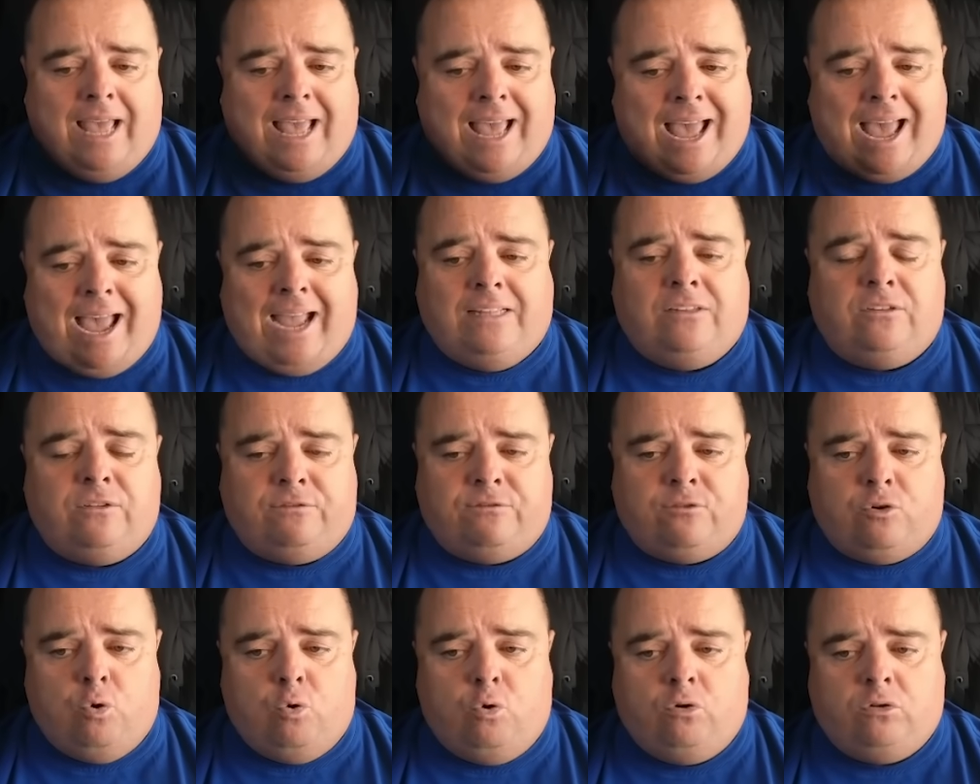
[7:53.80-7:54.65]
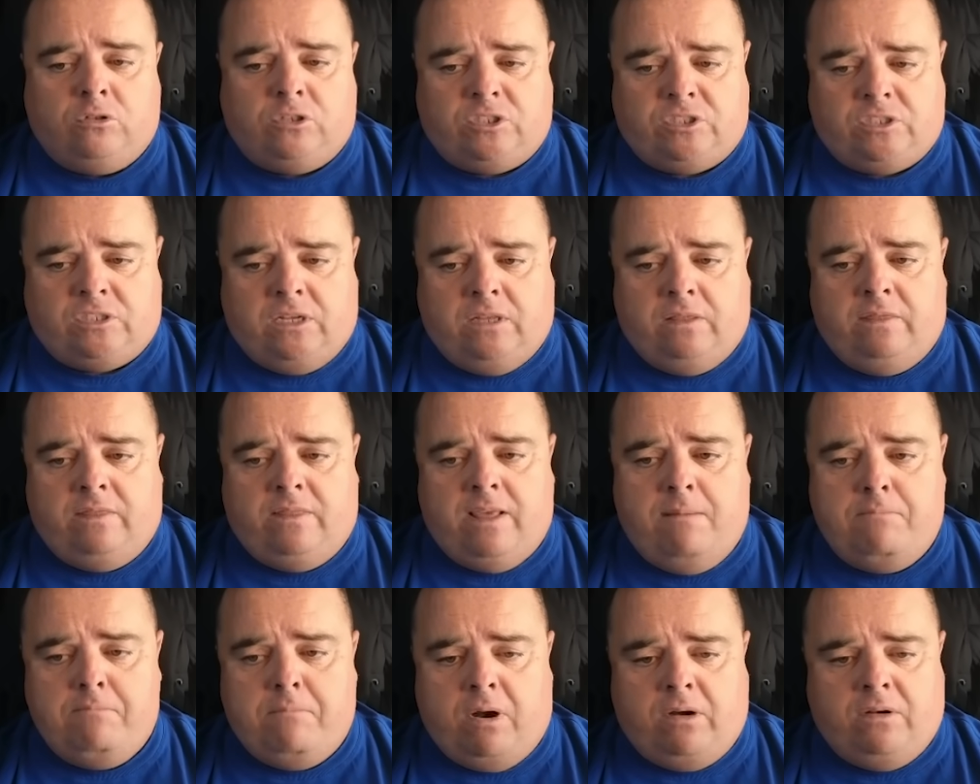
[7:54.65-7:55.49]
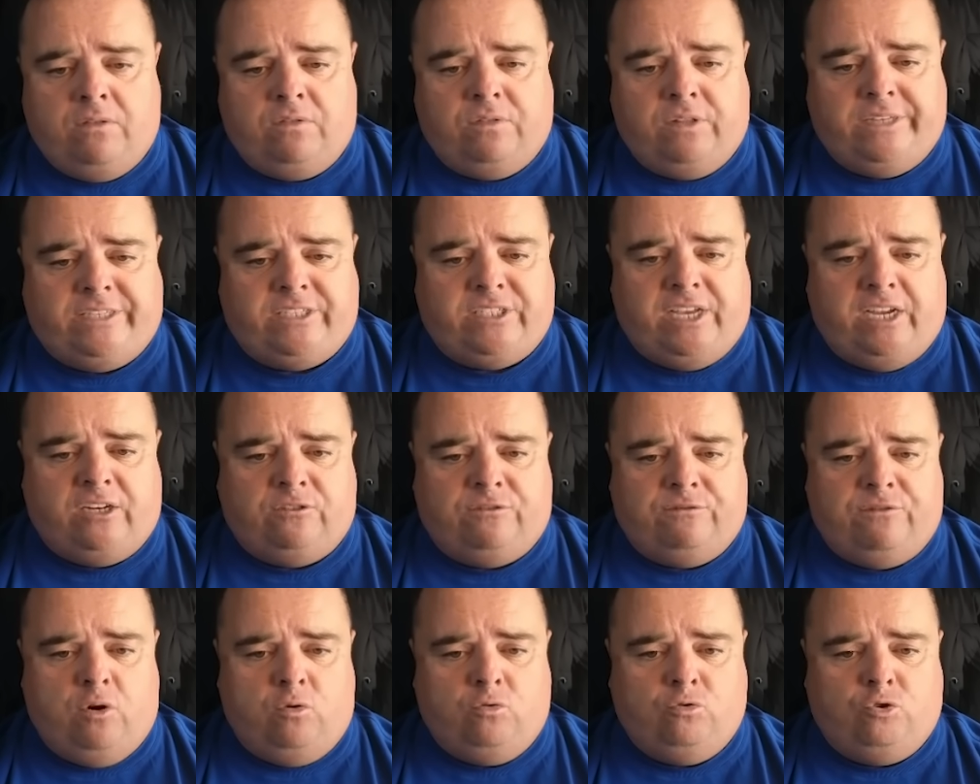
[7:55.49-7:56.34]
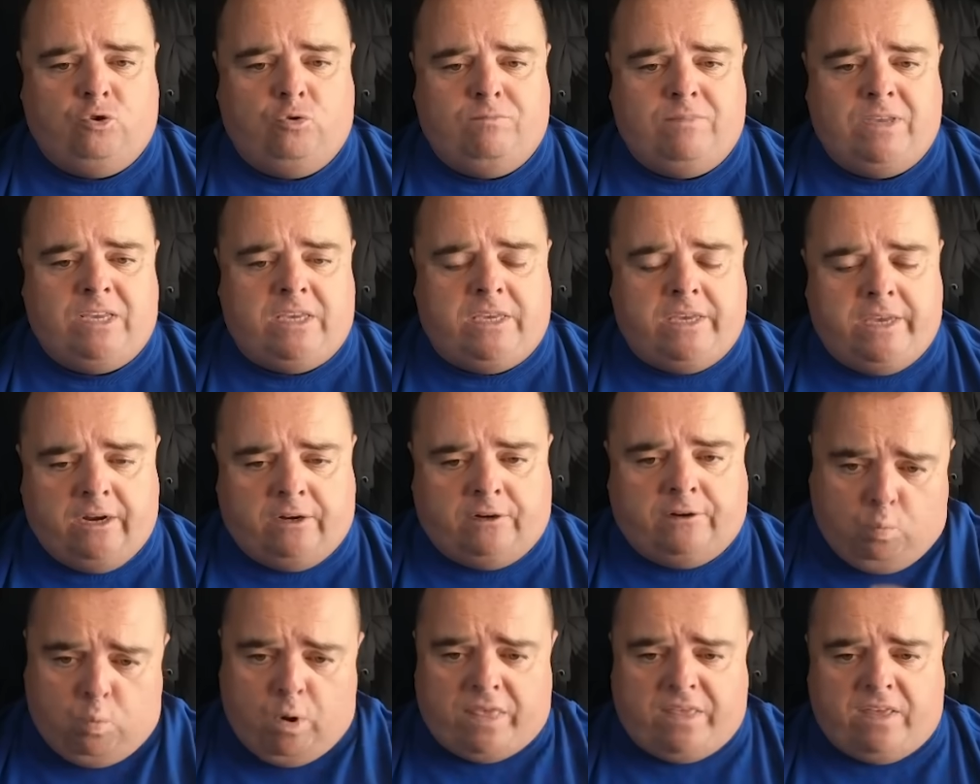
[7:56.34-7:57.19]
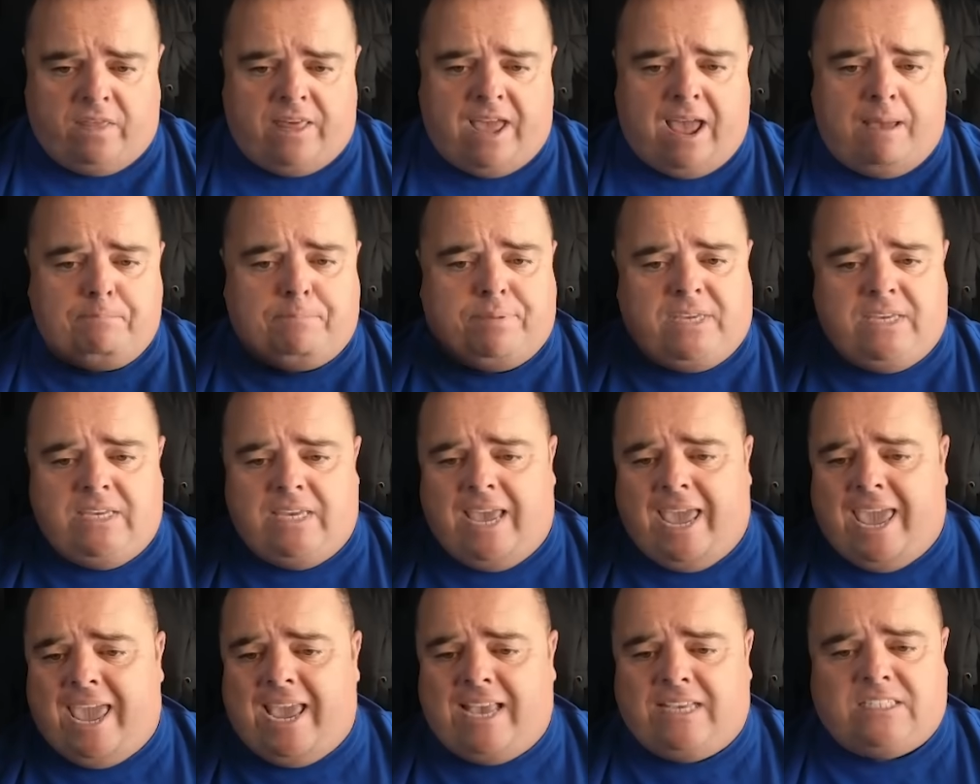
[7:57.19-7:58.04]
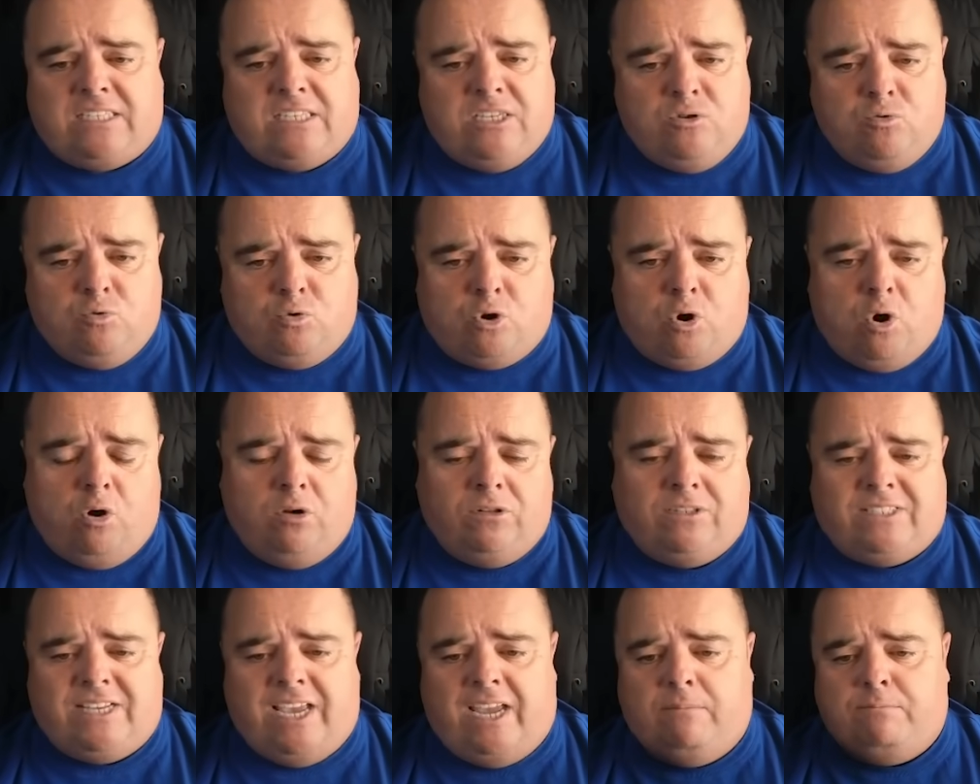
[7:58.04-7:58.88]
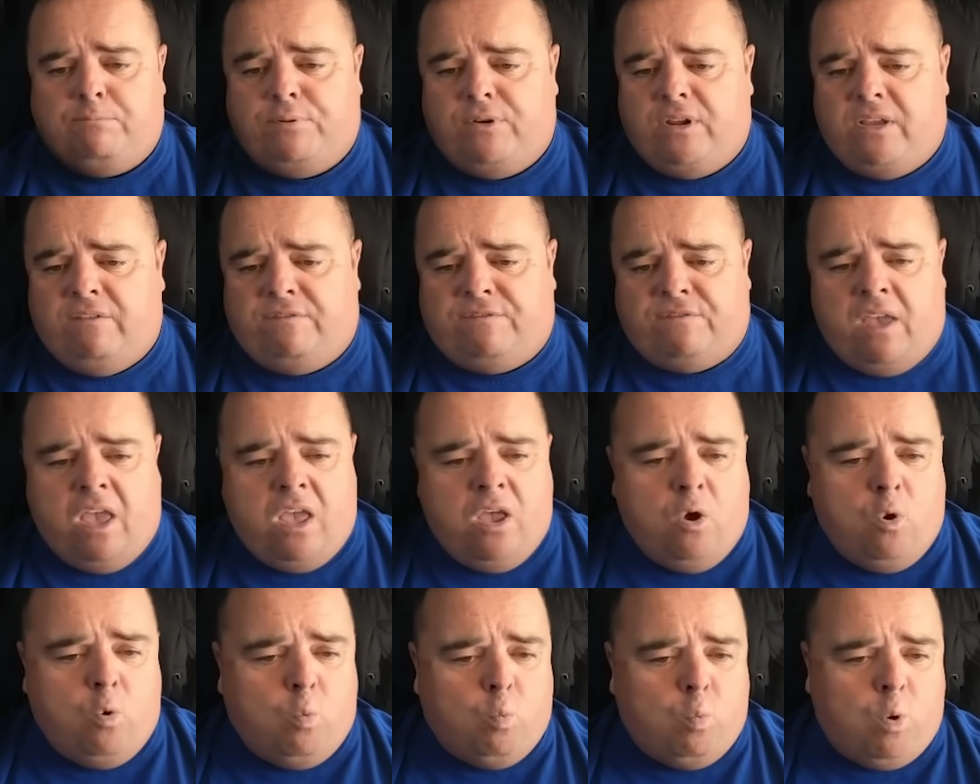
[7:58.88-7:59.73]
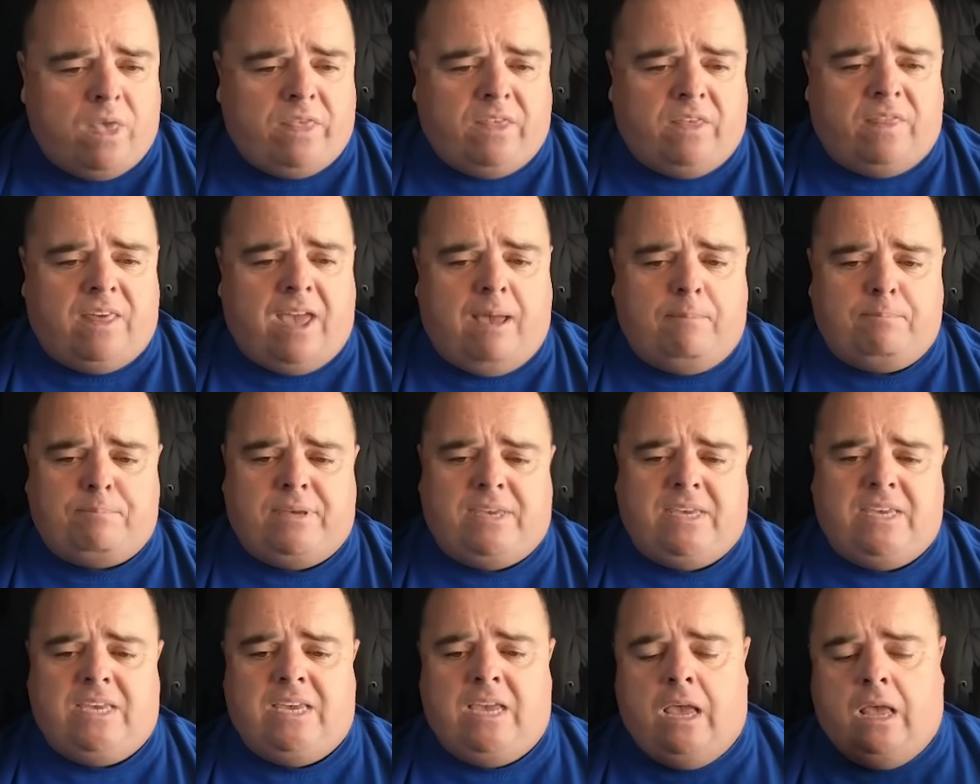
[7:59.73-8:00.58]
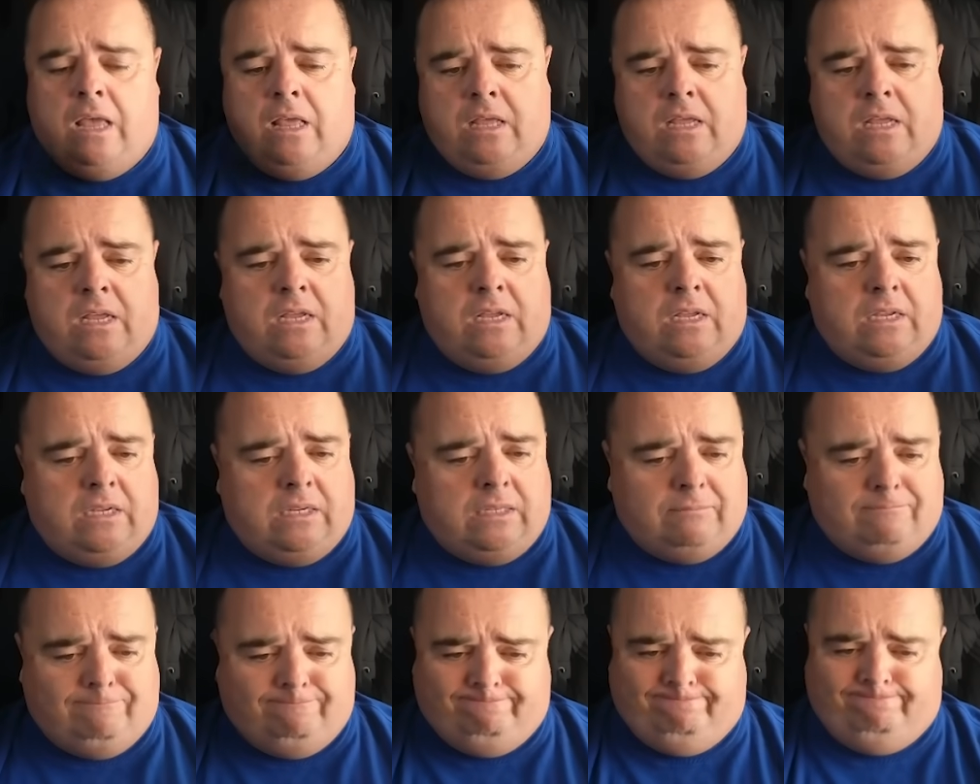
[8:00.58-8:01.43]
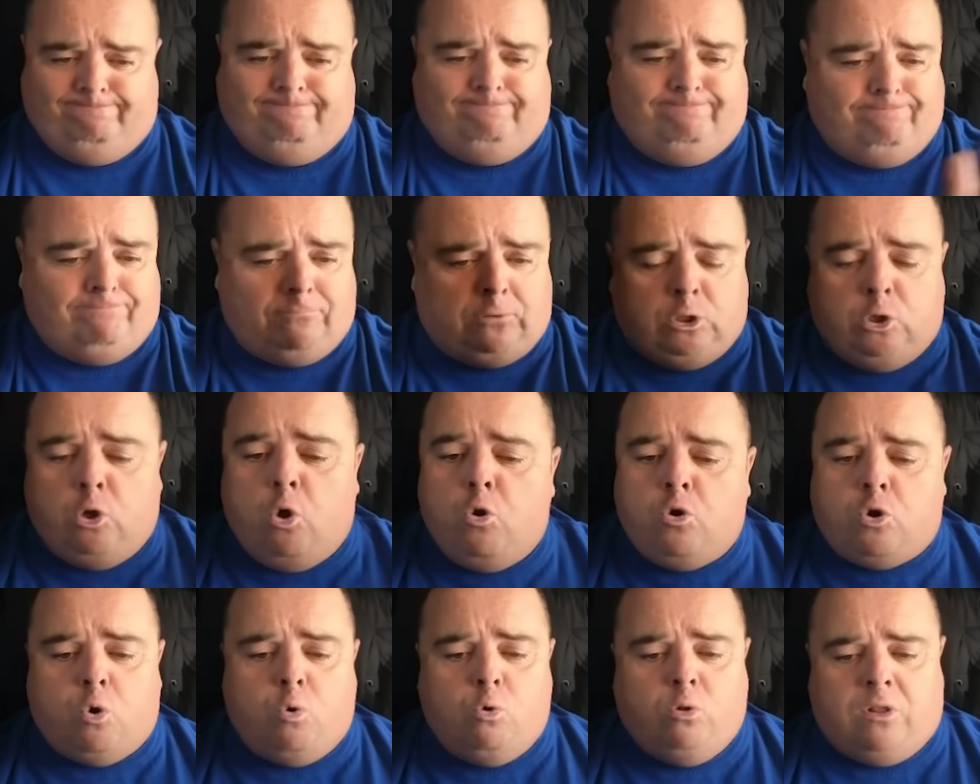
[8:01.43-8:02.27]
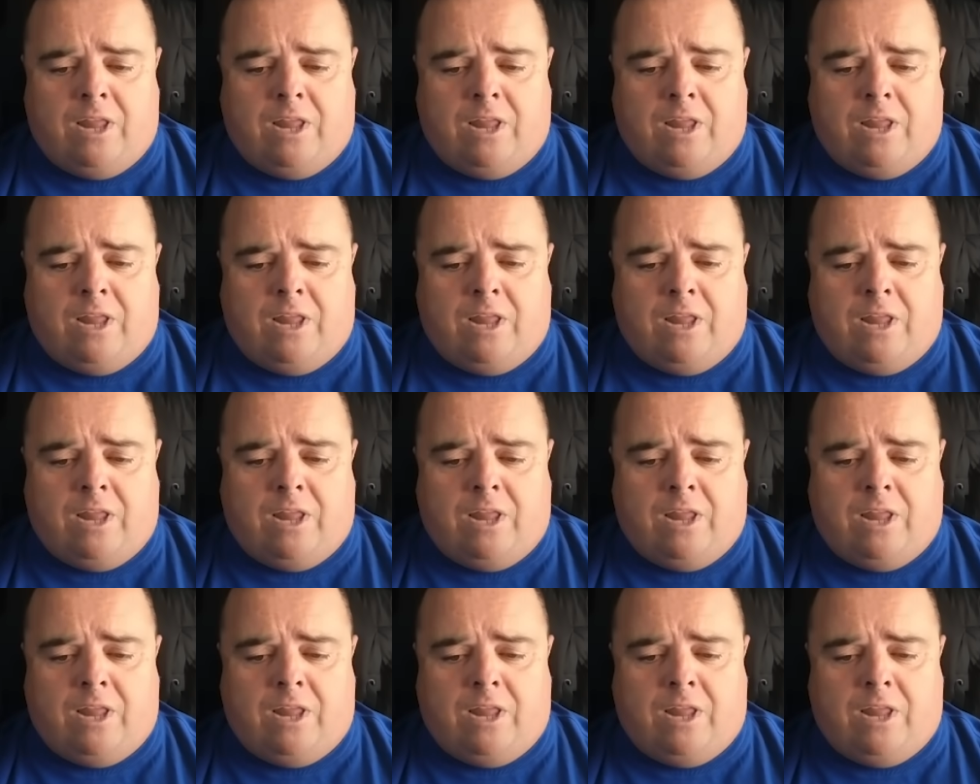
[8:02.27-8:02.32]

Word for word: and of course, the monthly search volume here. Whether that be SEO content brief, whether that be local